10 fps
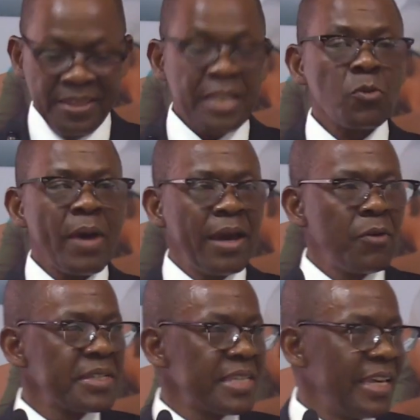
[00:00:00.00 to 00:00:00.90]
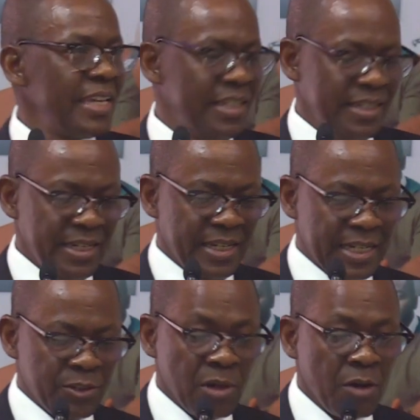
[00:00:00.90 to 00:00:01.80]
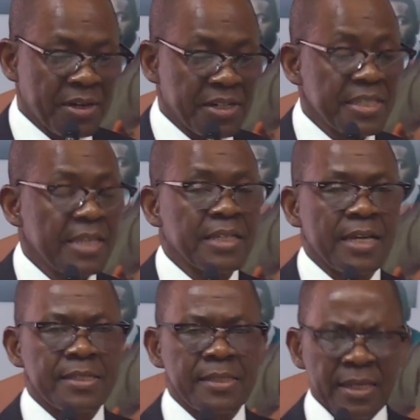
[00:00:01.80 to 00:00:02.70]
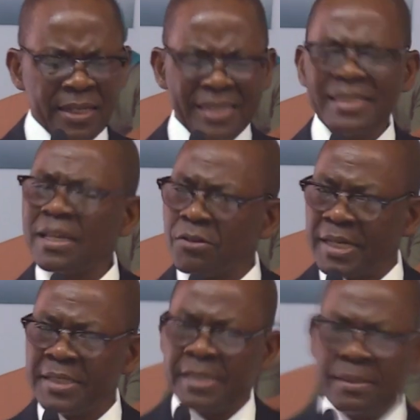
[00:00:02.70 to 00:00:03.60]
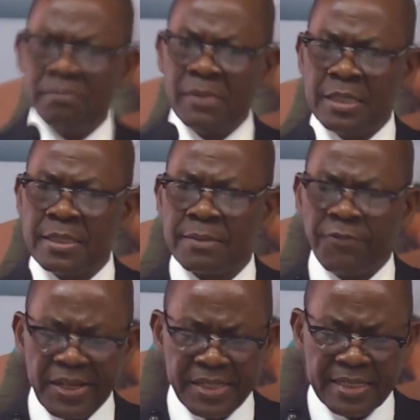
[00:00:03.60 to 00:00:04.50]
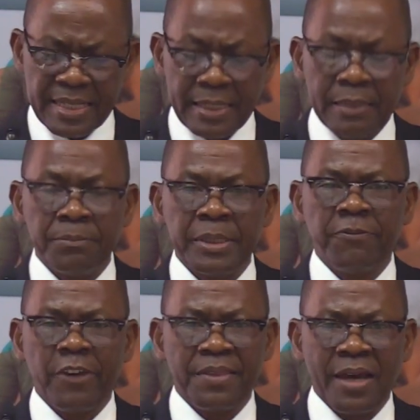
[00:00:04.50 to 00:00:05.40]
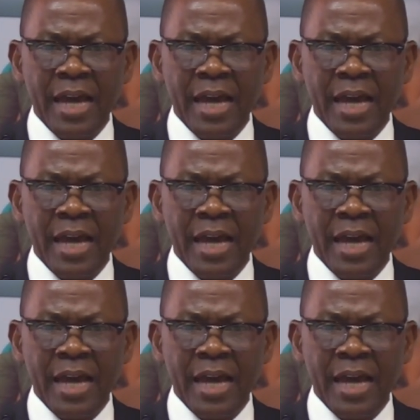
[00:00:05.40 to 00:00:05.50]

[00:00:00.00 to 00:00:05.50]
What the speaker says: That's why I was saying to our researchers, interrogate these findings a little bit further.